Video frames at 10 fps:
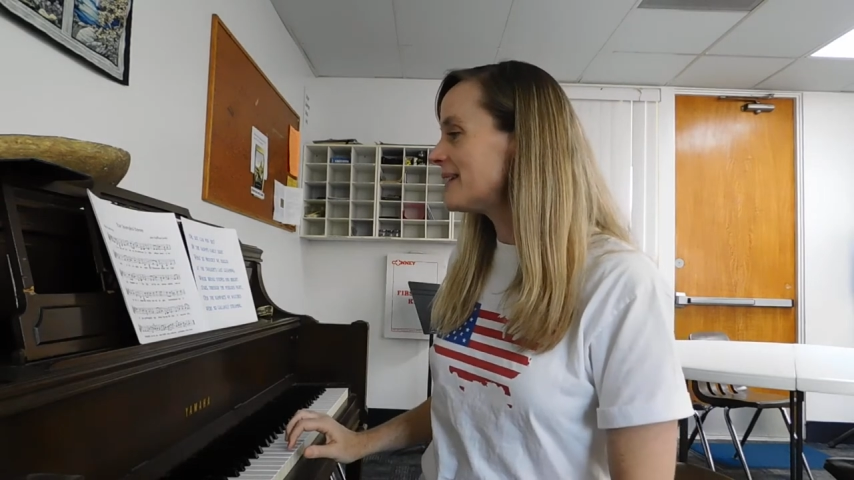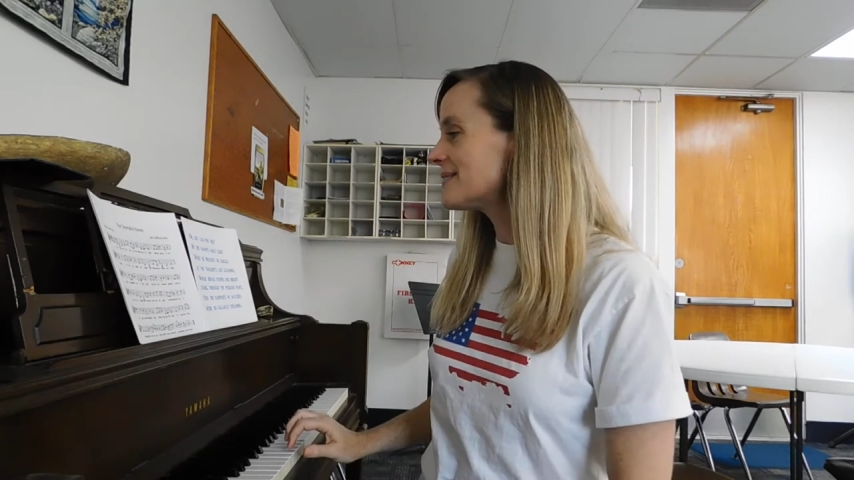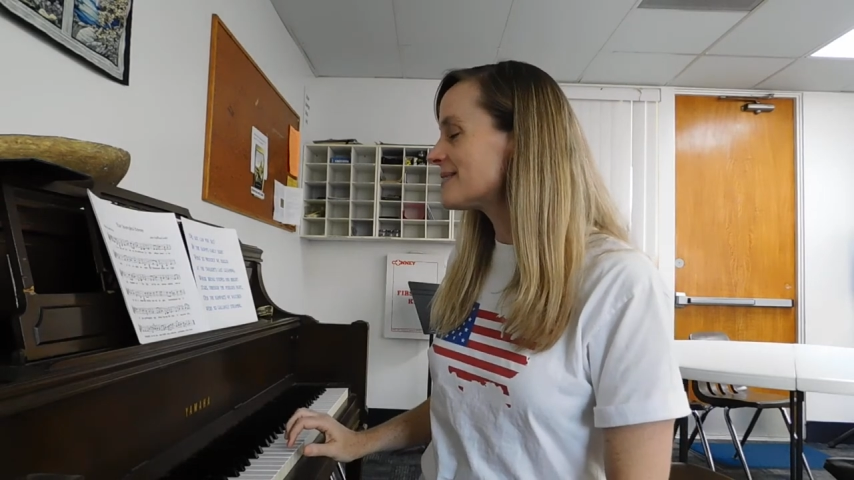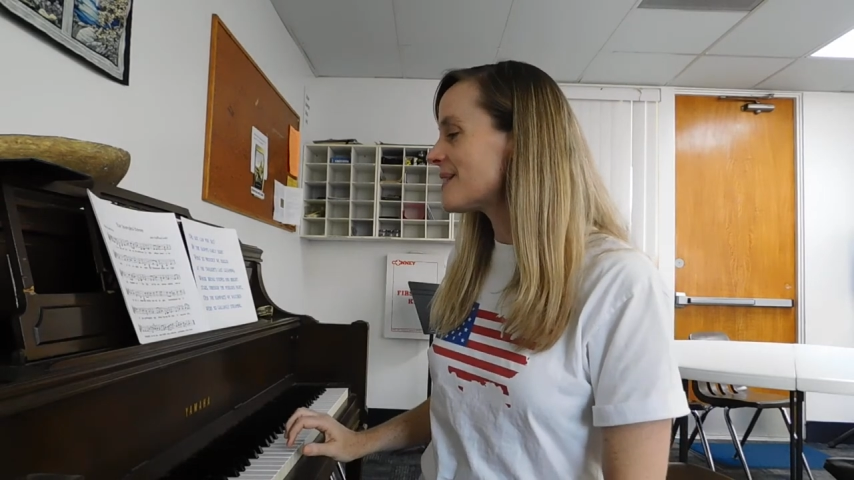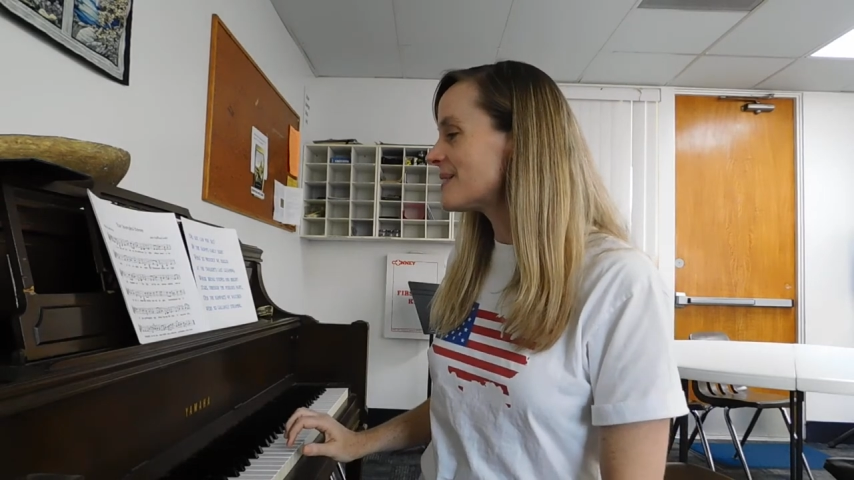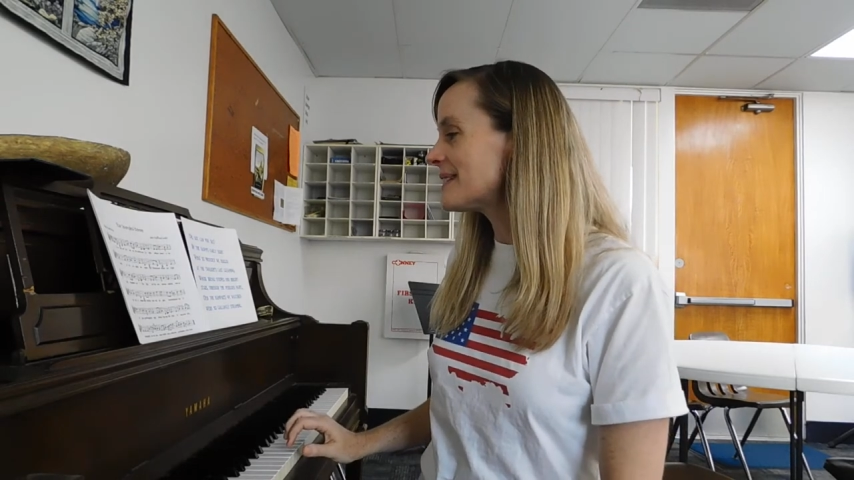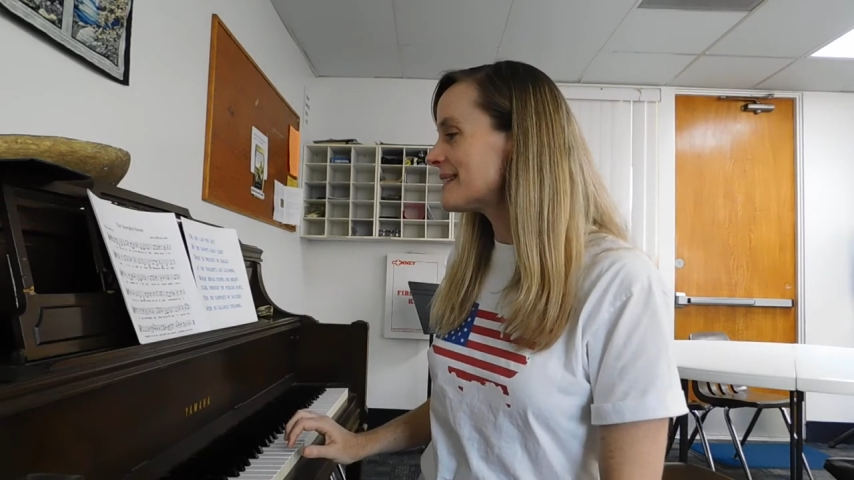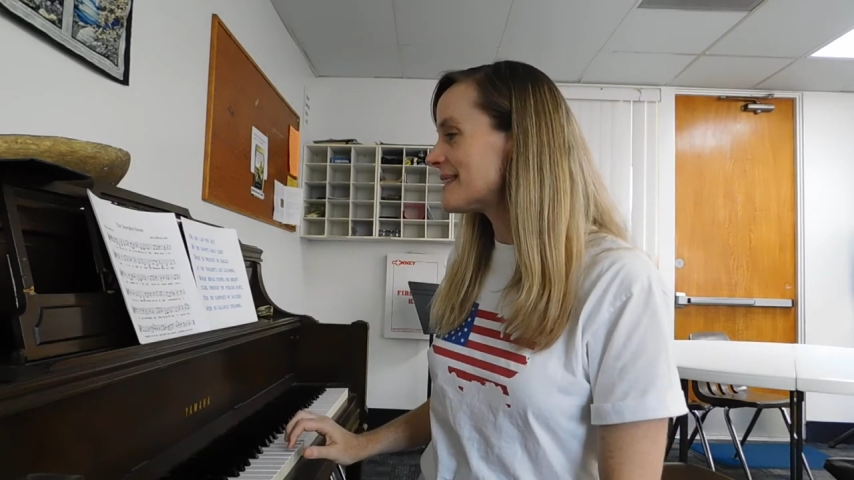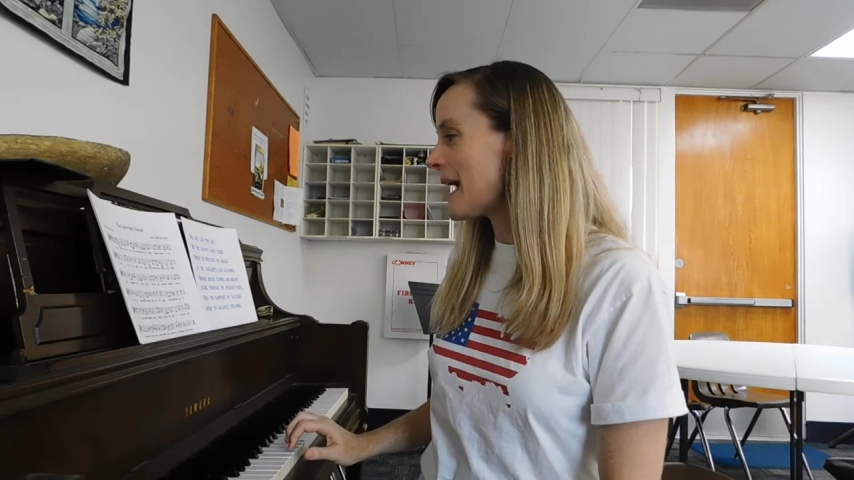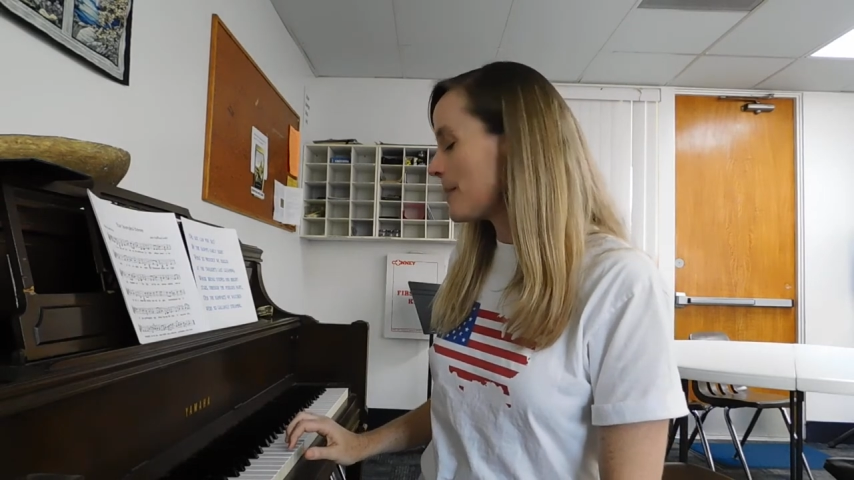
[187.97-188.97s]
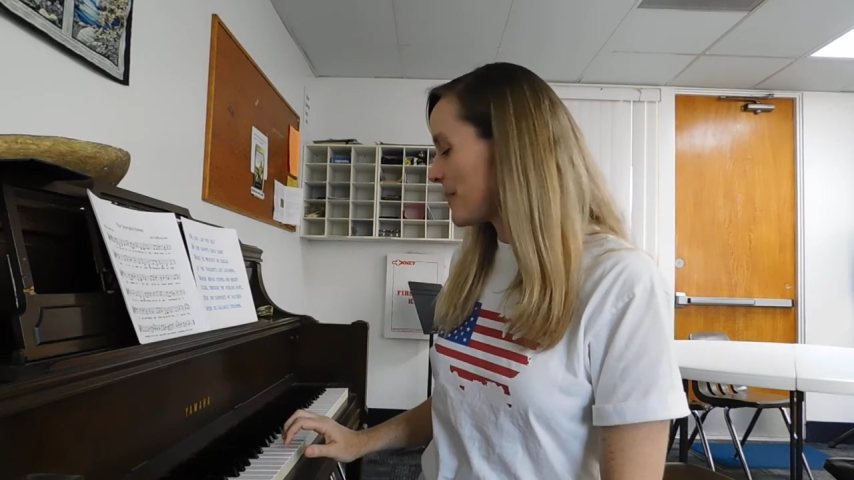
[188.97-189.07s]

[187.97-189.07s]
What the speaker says: starting at that